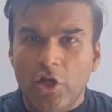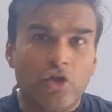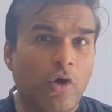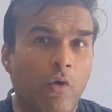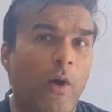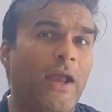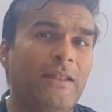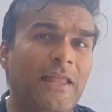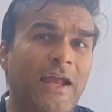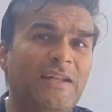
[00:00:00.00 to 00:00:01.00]
To
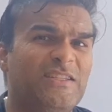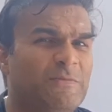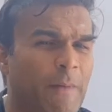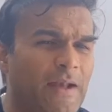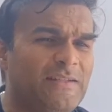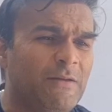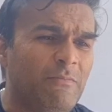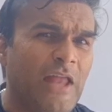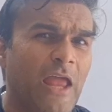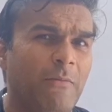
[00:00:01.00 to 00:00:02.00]
avoid that, spend
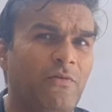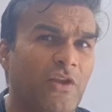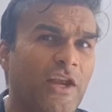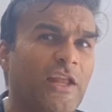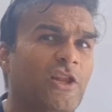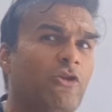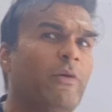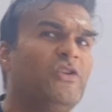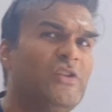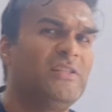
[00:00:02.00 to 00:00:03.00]
some time in reading the
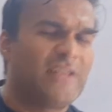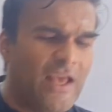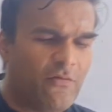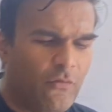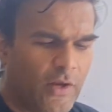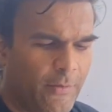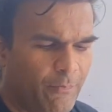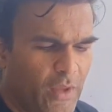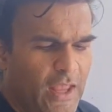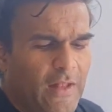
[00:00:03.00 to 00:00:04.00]
questions carefully.
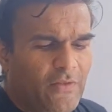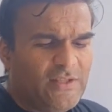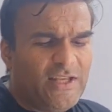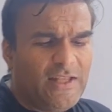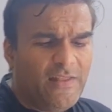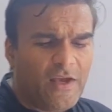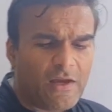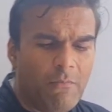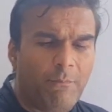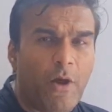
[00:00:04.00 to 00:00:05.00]
They say that the
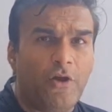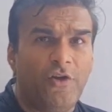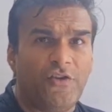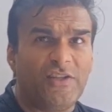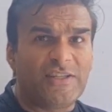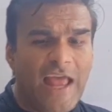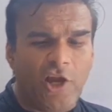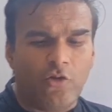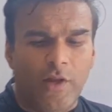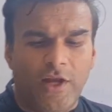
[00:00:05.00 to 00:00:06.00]
compound interest
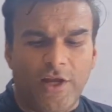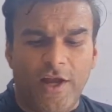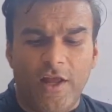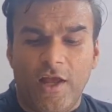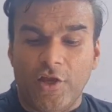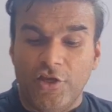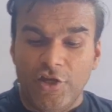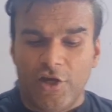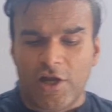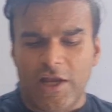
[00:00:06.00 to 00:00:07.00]
calculated
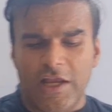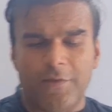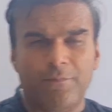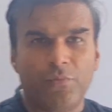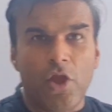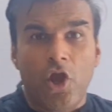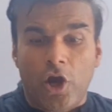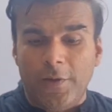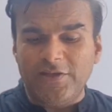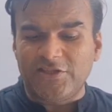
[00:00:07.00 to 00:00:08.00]
yearly
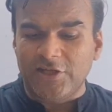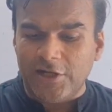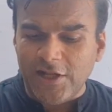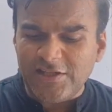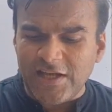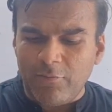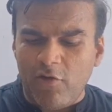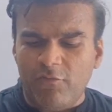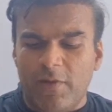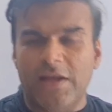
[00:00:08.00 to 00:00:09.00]
on a certain sum
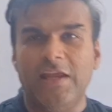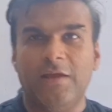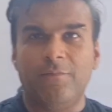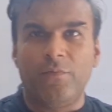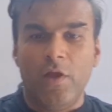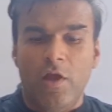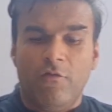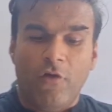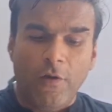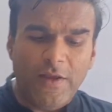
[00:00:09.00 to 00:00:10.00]
of money
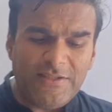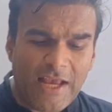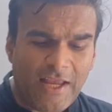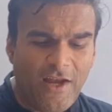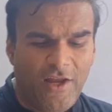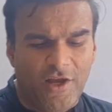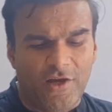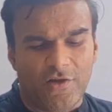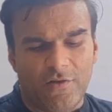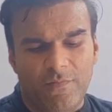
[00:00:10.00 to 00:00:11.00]
for the second
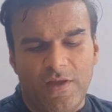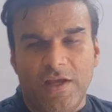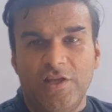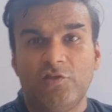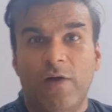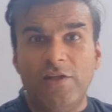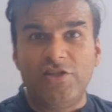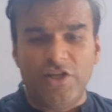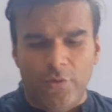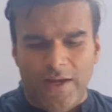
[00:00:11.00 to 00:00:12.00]
year is
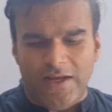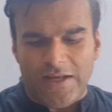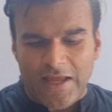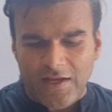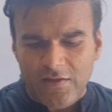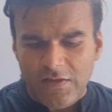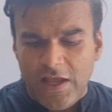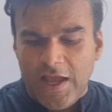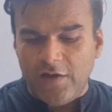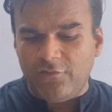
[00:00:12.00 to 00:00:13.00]
1089,
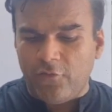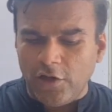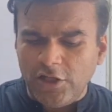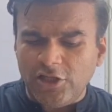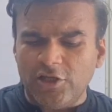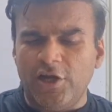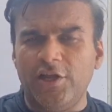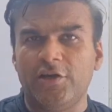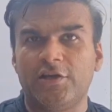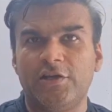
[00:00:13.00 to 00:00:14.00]
and for the third
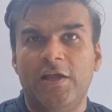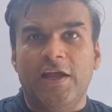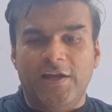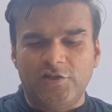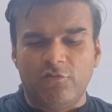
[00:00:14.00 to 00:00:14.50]
year it is